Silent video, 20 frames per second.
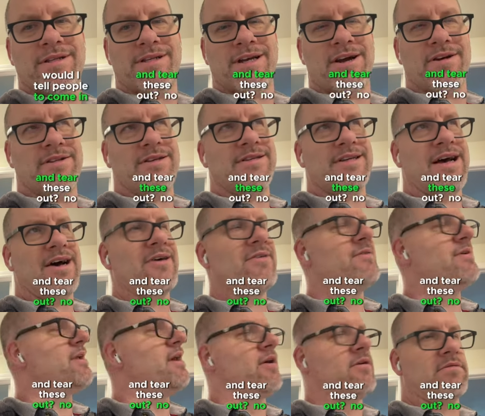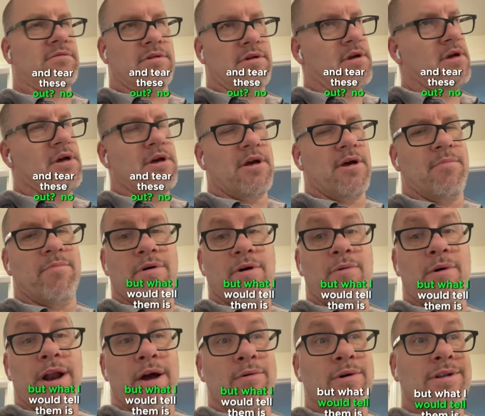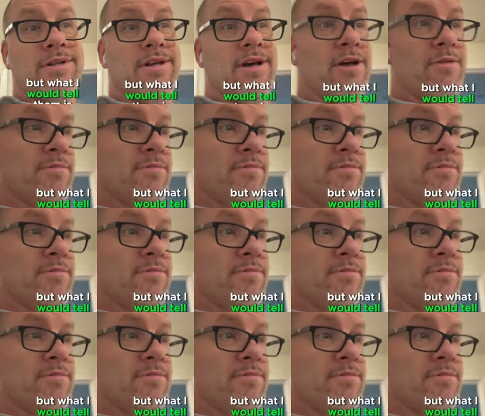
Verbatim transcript: tear these out? No. But what I would tell them